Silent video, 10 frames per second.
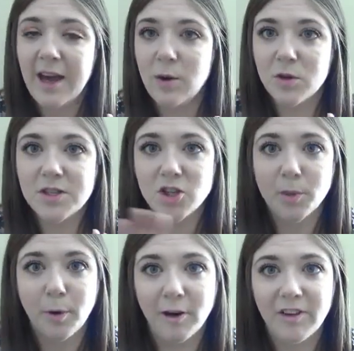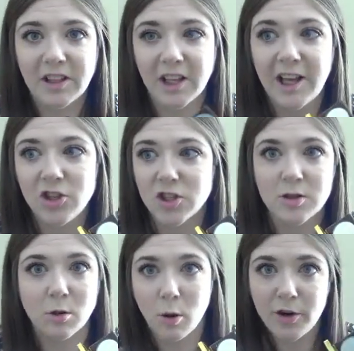It was such a perfect like
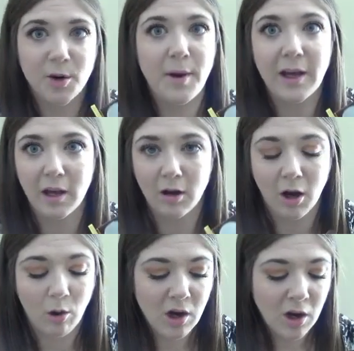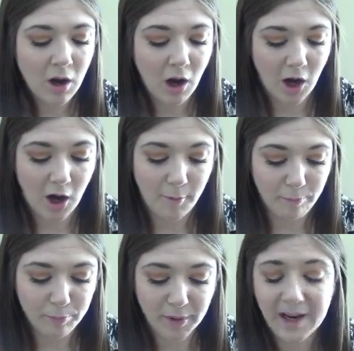just throw it in your bag and go.
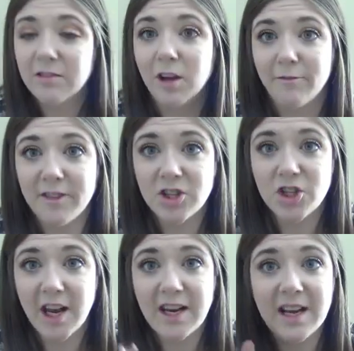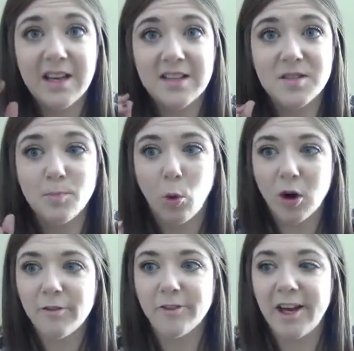Um, but I love this shade. It is
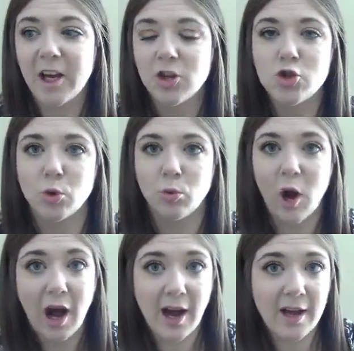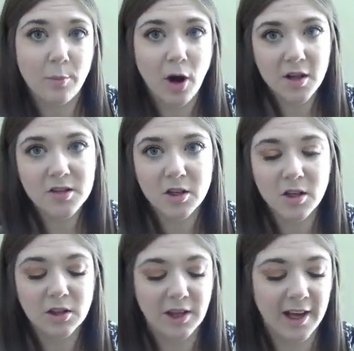more of like a dry
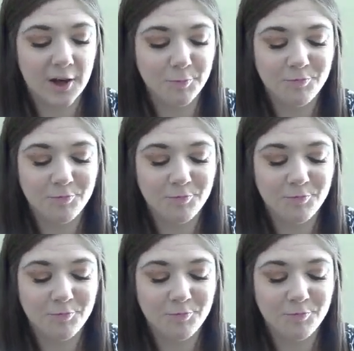bronzer, like